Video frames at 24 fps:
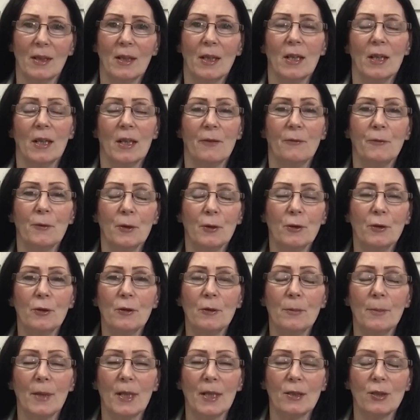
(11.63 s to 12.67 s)
If you're new to
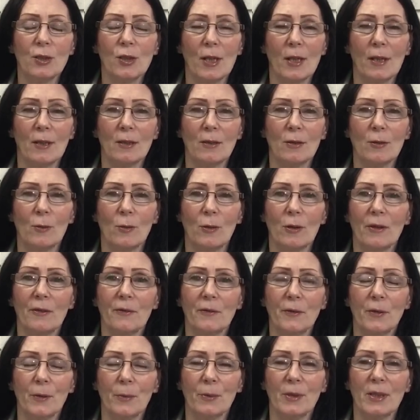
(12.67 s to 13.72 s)
my channel or if
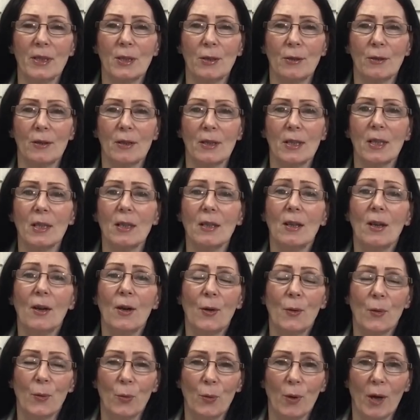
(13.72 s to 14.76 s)
you're returning,
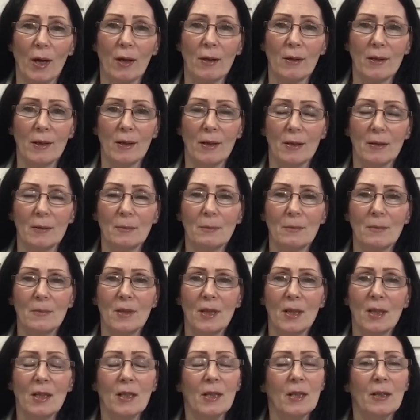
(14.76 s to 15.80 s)
welcome.
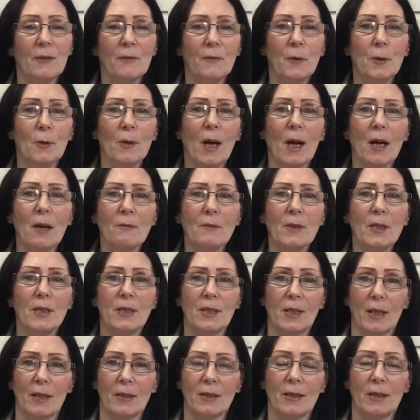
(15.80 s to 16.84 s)
If you haven't
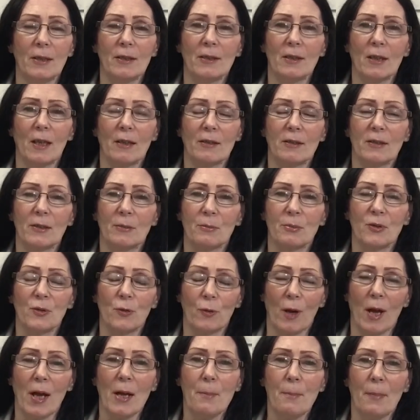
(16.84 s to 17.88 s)
yet hit that
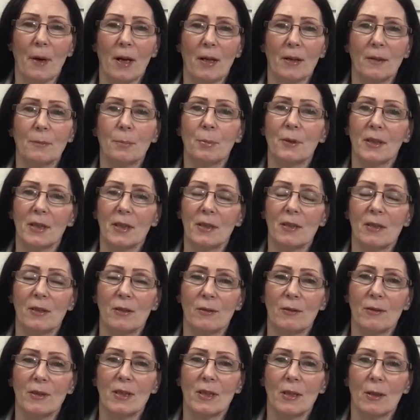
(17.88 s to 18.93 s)
subscribe button, please do
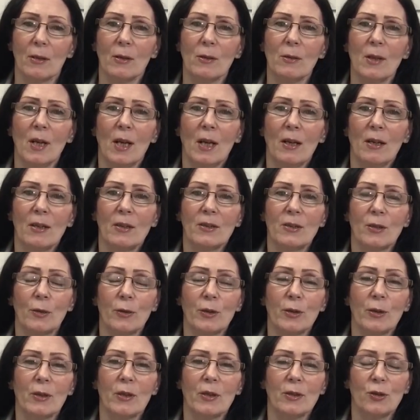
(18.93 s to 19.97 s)
so you
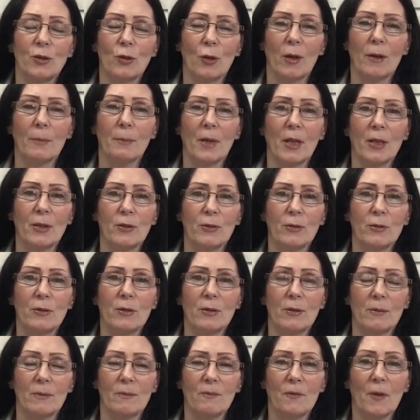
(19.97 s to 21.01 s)
can join my
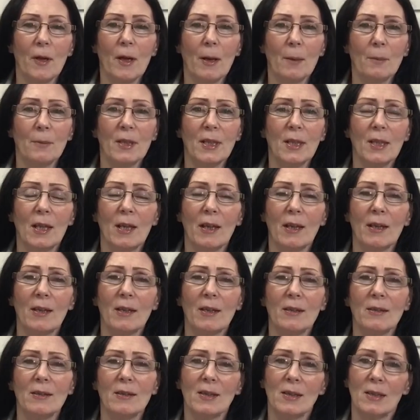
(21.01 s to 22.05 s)
YouTube family
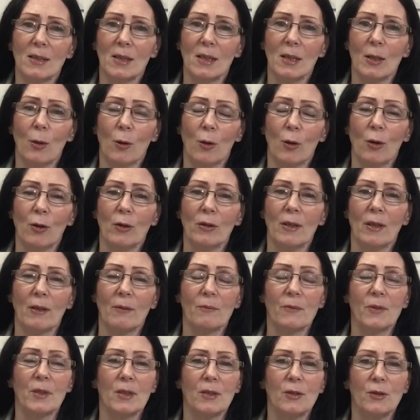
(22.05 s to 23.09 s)
and see all of
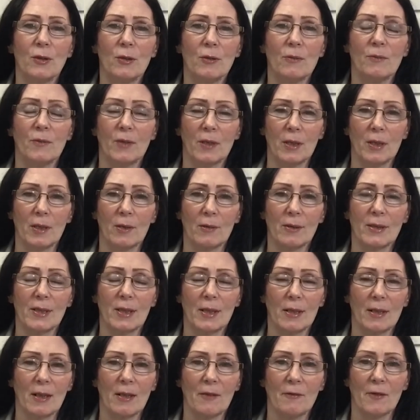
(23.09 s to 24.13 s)
the new videos that
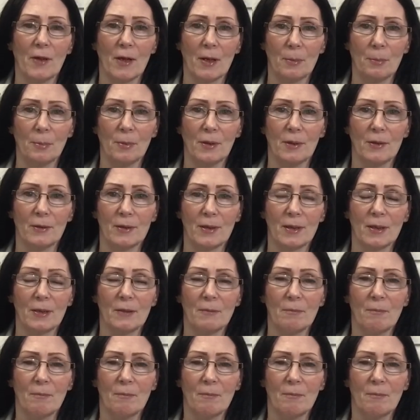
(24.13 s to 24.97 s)
I've uploaded.